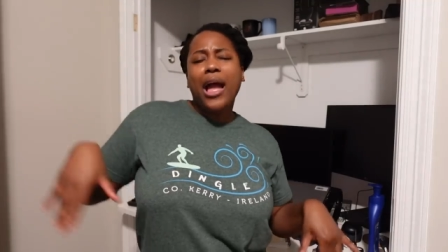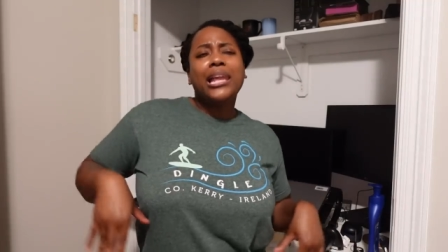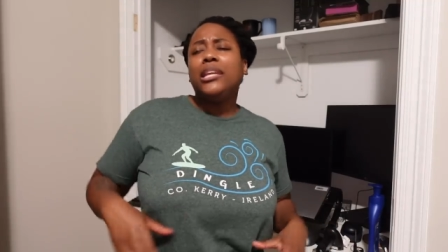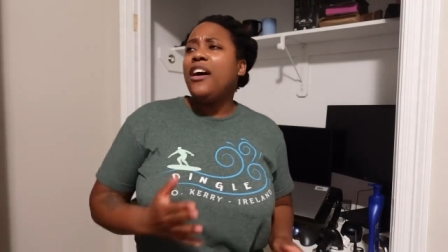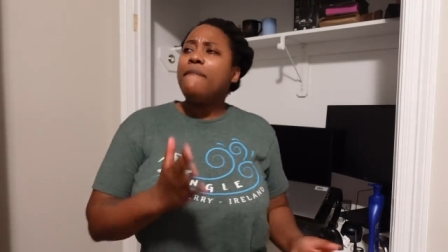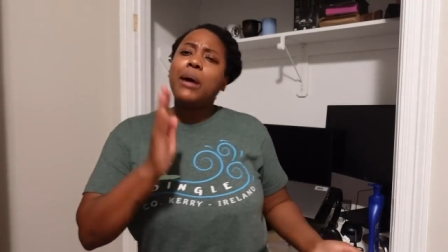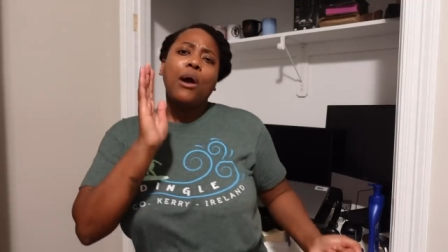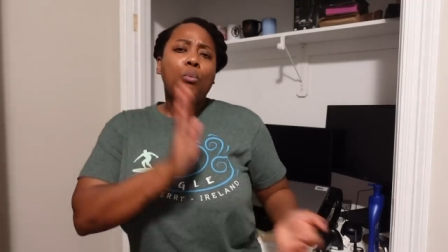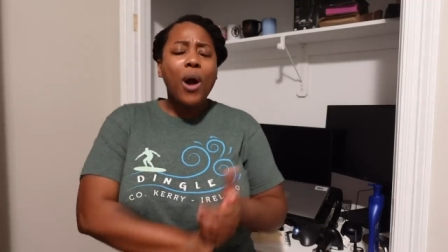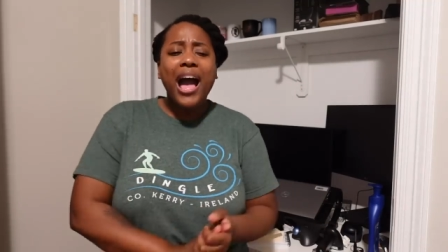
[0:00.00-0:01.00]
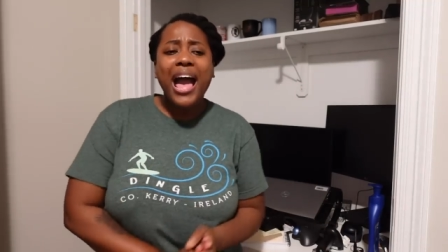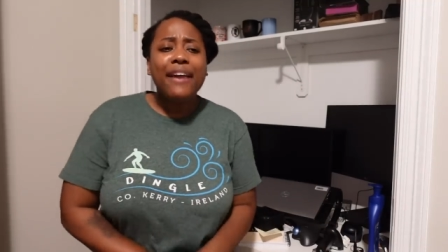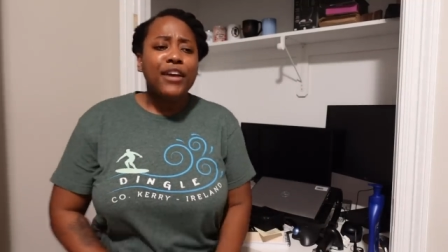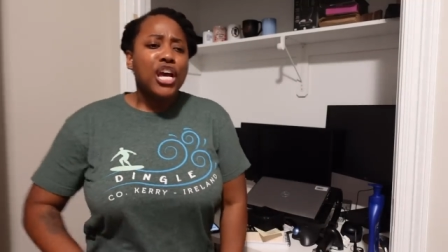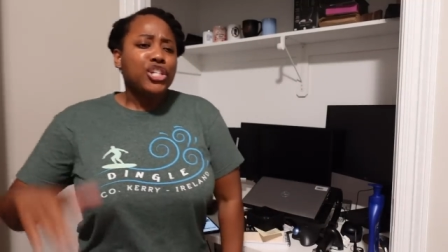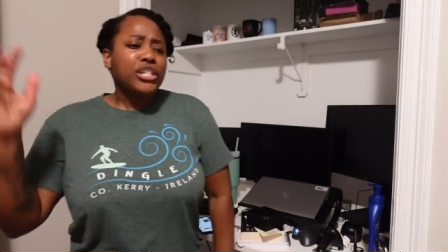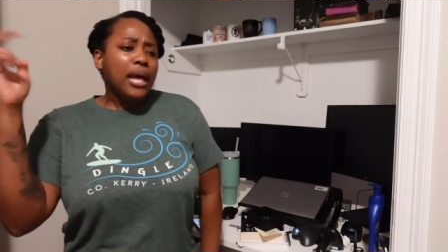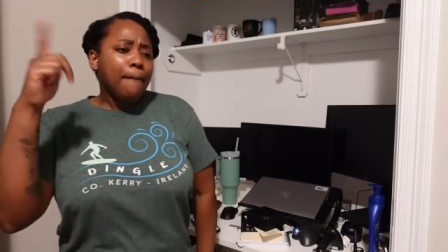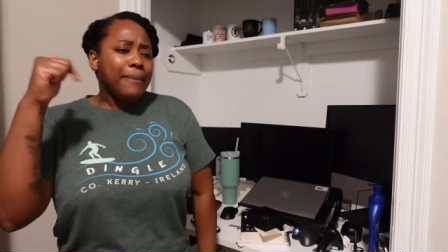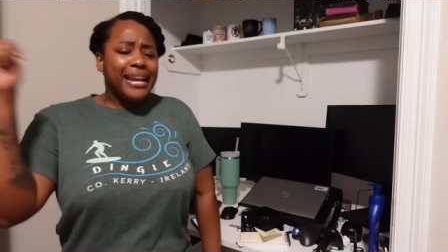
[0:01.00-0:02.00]
I love my wife, she's
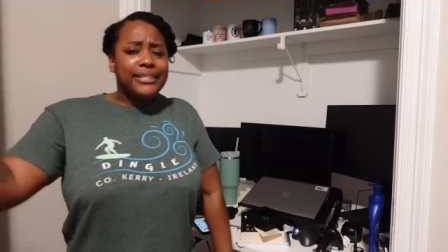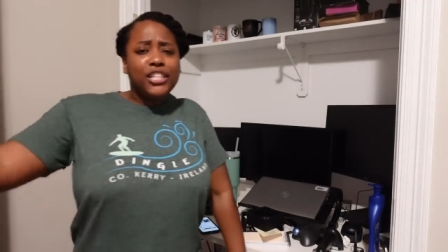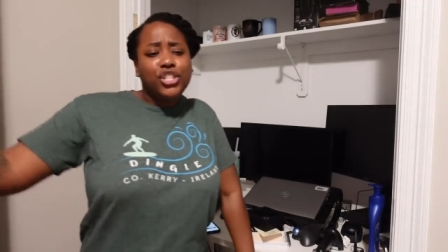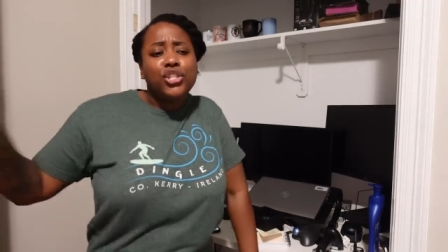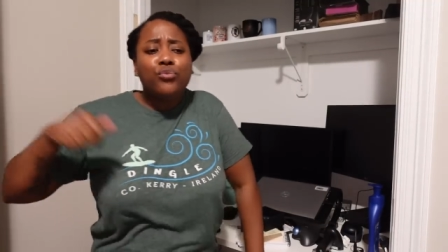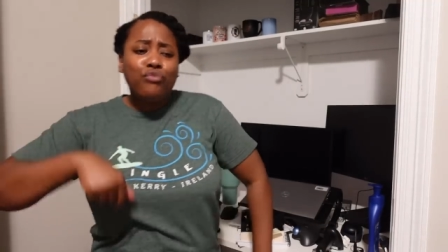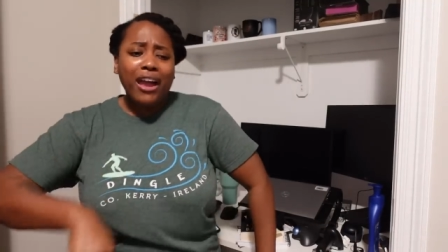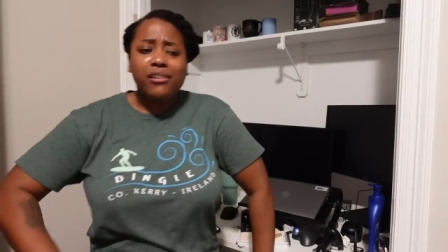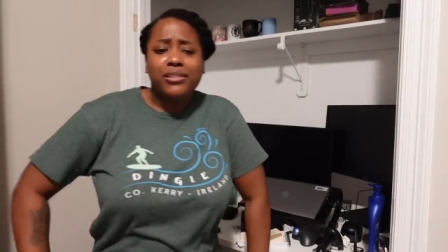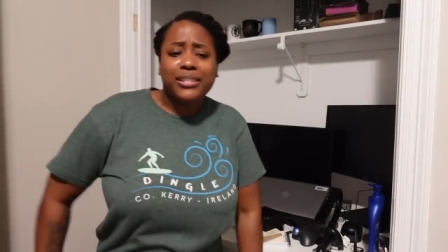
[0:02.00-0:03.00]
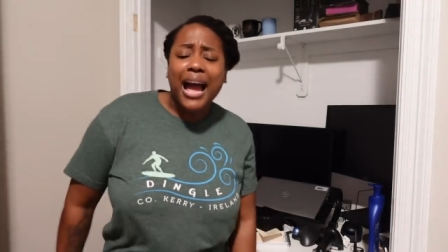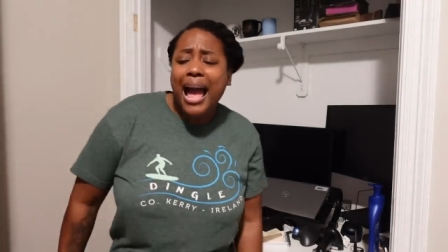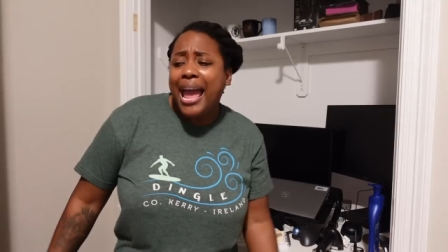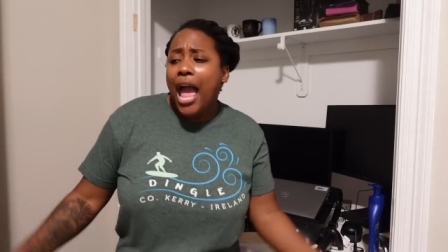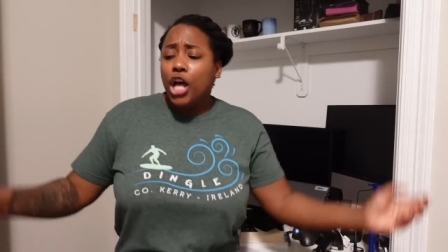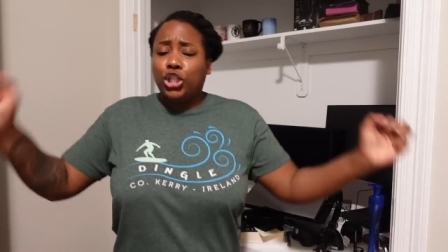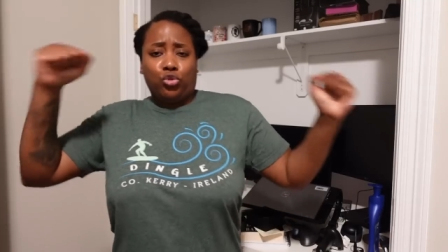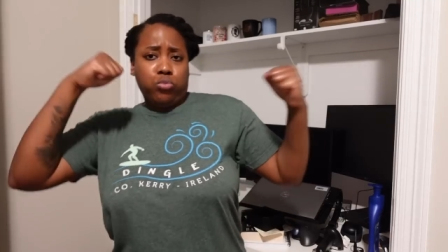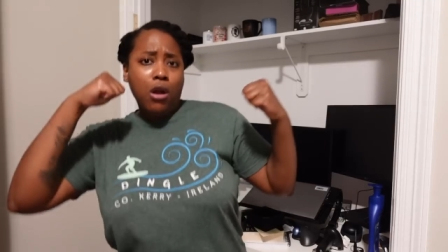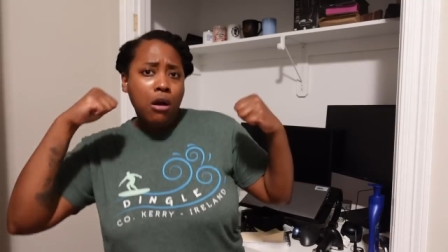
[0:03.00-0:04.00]
amazing, she's a ride or die,
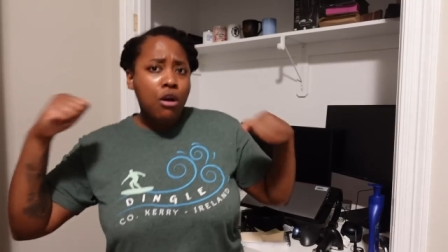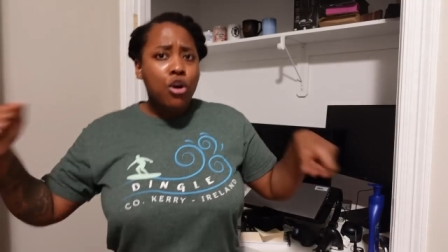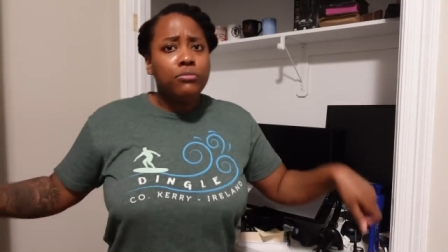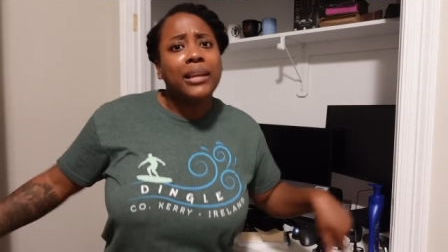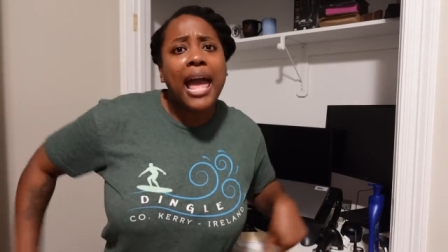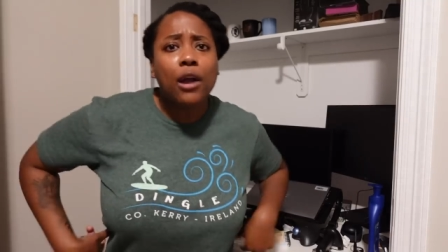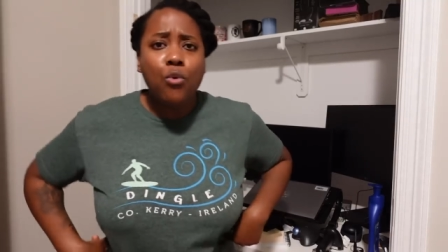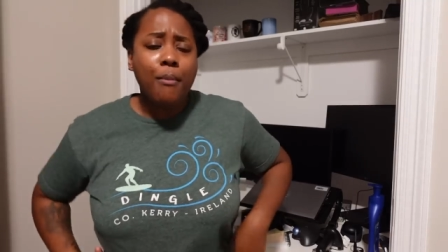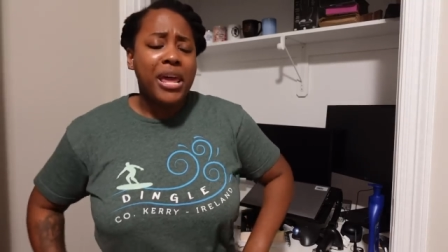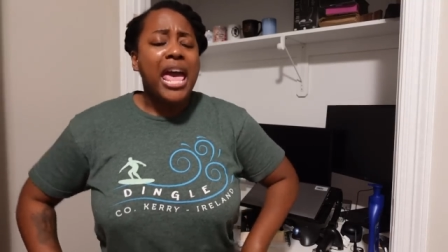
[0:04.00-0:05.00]
strong black woman,